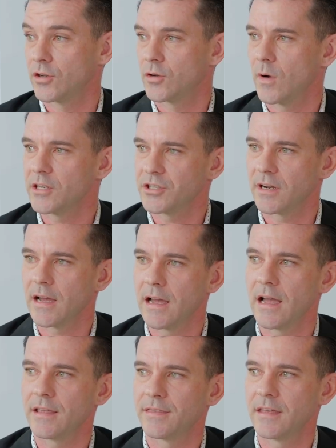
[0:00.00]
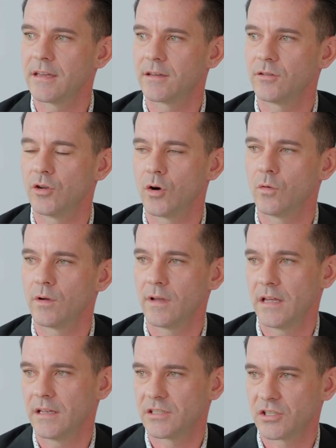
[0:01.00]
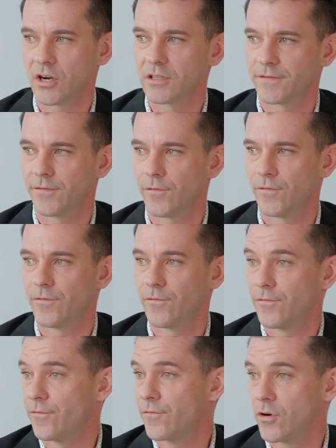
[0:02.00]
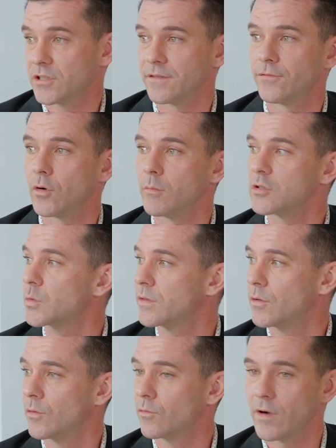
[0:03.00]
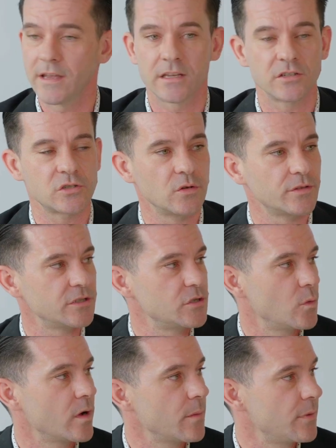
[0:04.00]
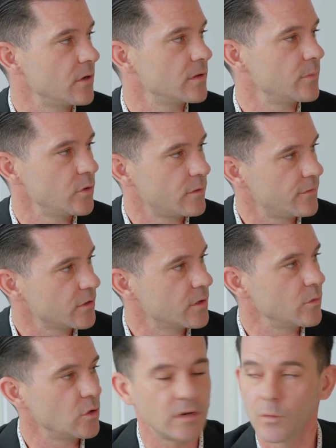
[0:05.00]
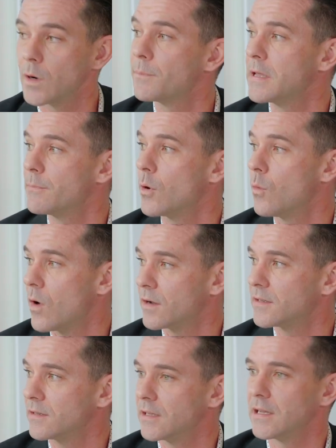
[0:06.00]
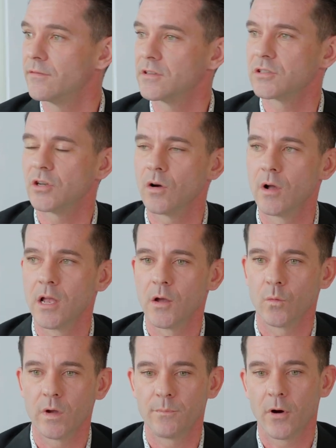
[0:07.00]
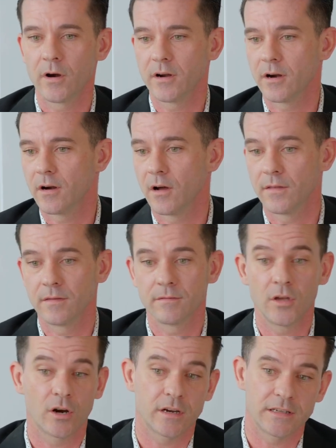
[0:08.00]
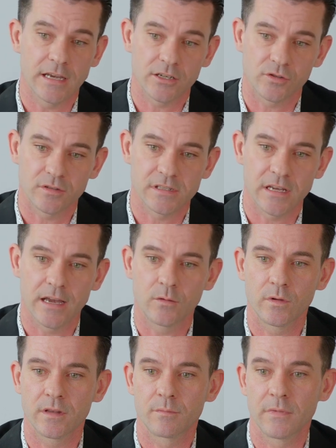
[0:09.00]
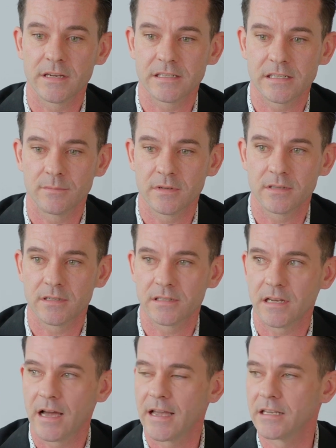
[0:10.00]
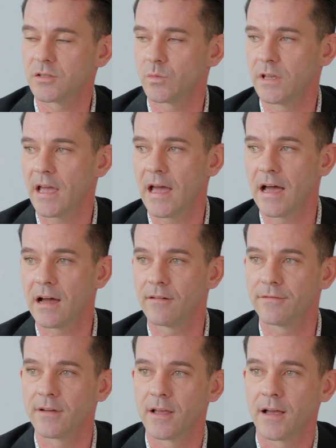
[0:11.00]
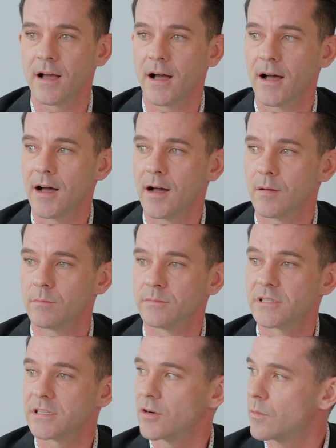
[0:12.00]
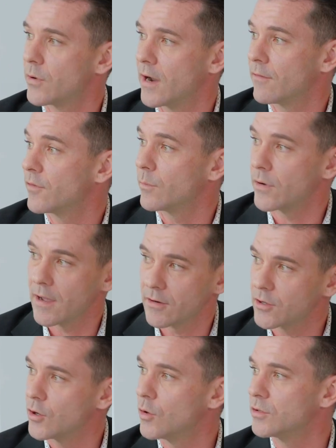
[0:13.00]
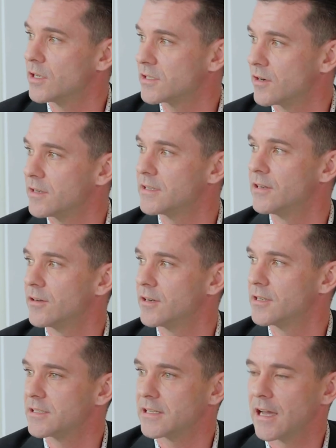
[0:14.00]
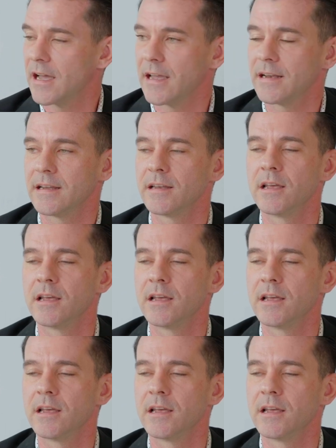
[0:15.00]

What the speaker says: question. I think, it starts first and foremost with the right consultants. You want to build a beautiful community where people want to live. And so we partner on the architectural side with Mike Seaman Designs. We have Sarah Brown from Brown & Co. does our interior design, and,